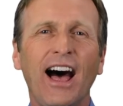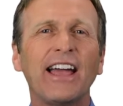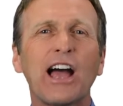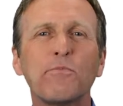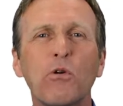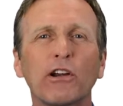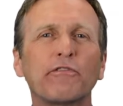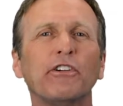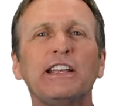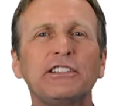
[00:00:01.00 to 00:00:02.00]
Hi, I'm Mark
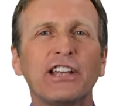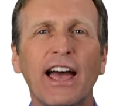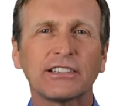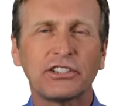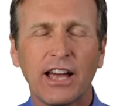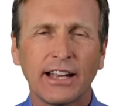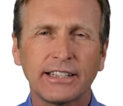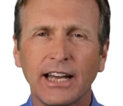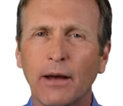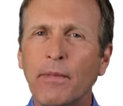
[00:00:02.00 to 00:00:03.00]
for
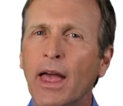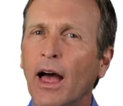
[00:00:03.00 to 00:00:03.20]
eTax.com.